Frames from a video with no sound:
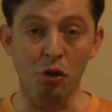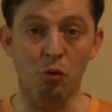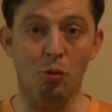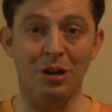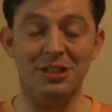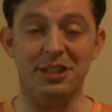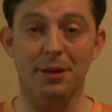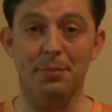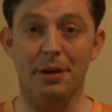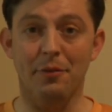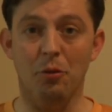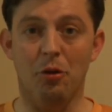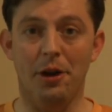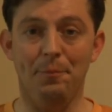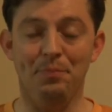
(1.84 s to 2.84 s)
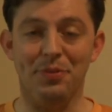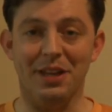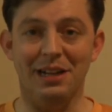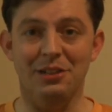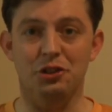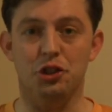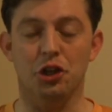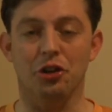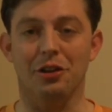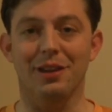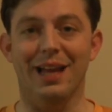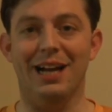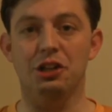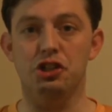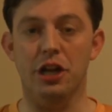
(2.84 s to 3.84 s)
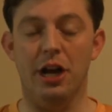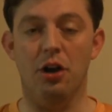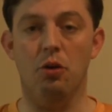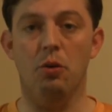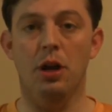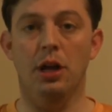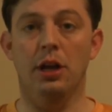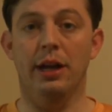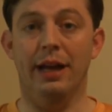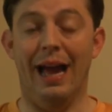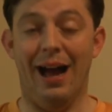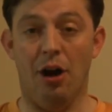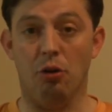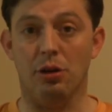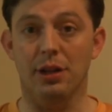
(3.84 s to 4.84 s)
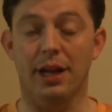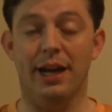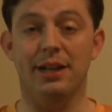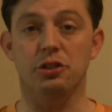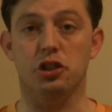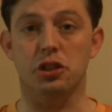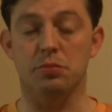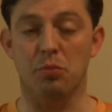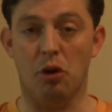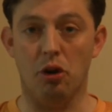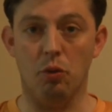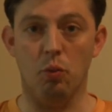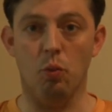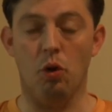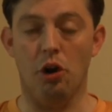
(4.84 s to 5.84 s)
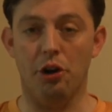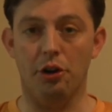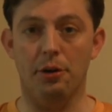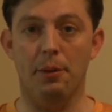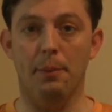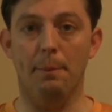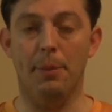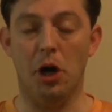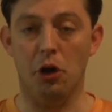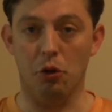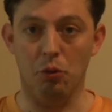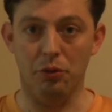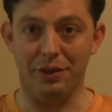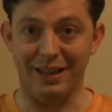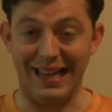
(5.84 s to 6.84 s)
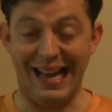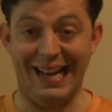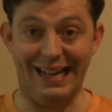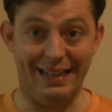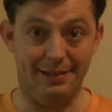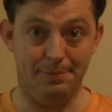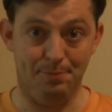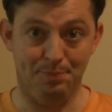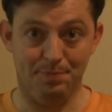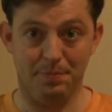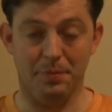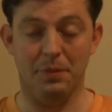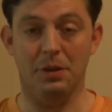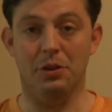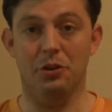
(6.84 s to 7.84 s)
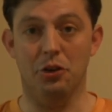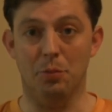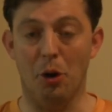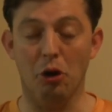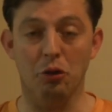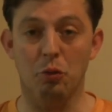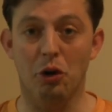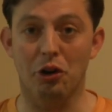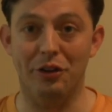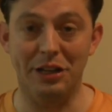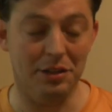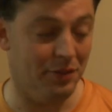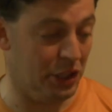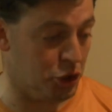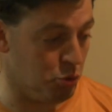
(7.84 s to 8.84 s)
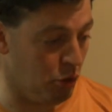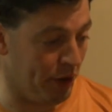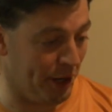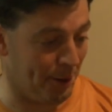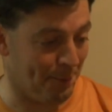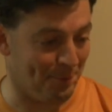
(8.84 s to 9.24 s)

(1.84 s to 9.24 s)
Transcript: What's up, everyone? It's your Glashow Alkaline Smart Water Bottled Guy, your bottled water individual here,